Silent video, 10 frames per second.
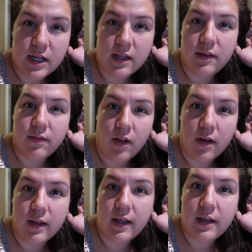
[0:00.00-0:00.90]
daily
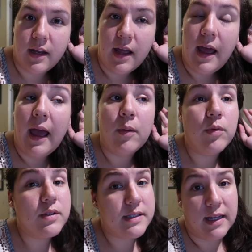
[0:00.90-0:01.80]
vlogging. And
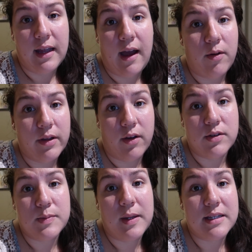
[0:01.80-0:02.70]
we'll see how it
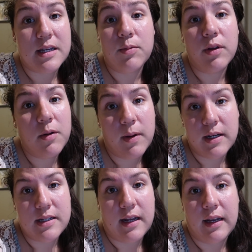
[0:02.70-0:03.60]
goes because I really want
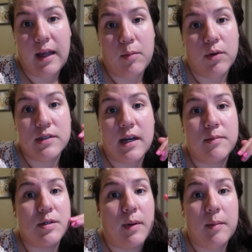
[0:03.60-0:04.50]
to dedicate more
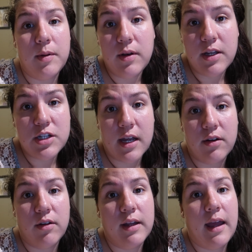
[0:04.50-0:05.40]
time to my beauty
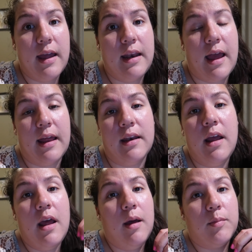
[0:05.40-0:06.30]
channel again and
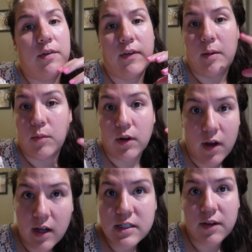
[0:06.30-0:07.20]
provide more
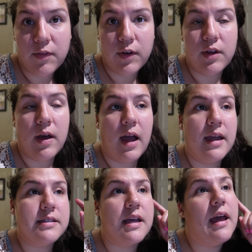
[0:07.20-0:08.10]
content for you
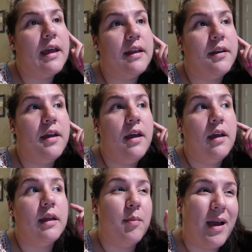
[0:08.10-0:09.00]
guys and
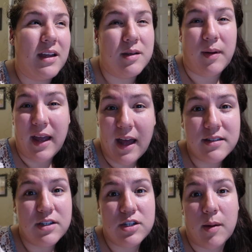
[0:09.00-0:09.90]
get back into my
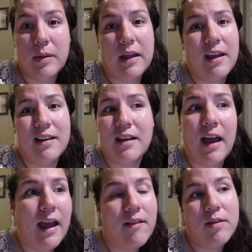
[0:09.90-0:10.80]
Etsy shop again.
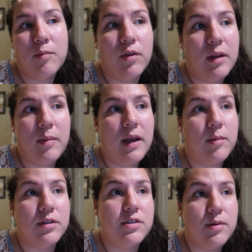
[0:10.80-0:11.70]
I haven't really been
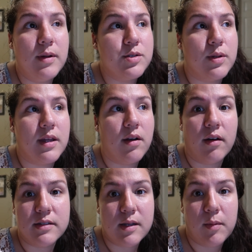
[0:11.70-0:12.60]
able to do much with it
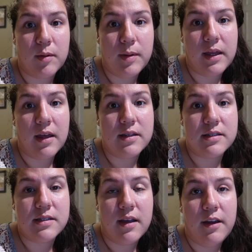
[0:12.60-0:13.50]
all summer because